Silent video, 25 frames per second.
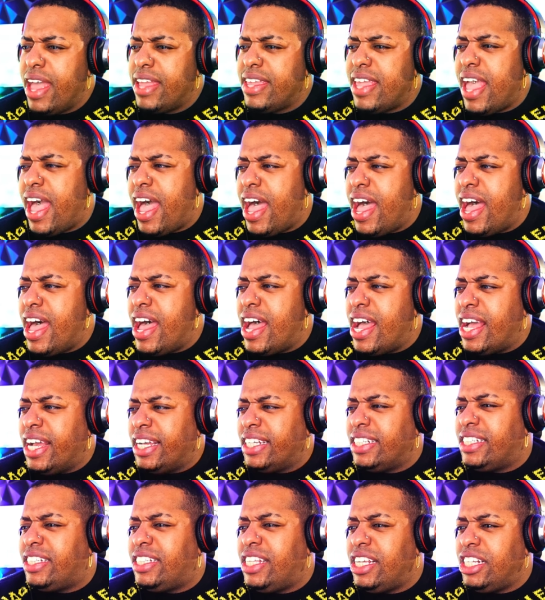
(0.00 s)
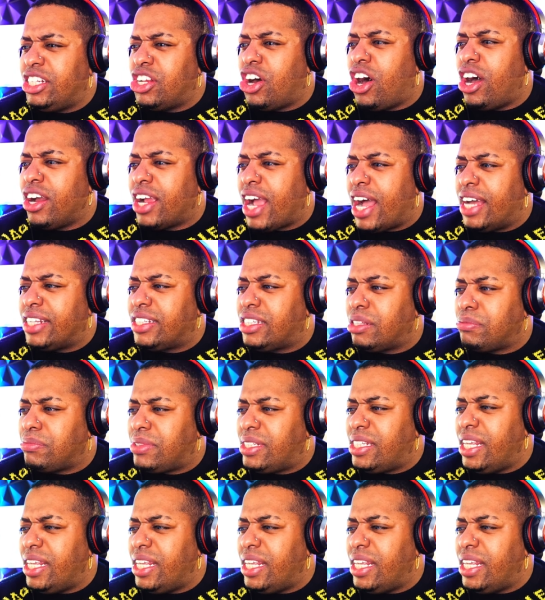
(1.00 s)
Yes, T-Dog got some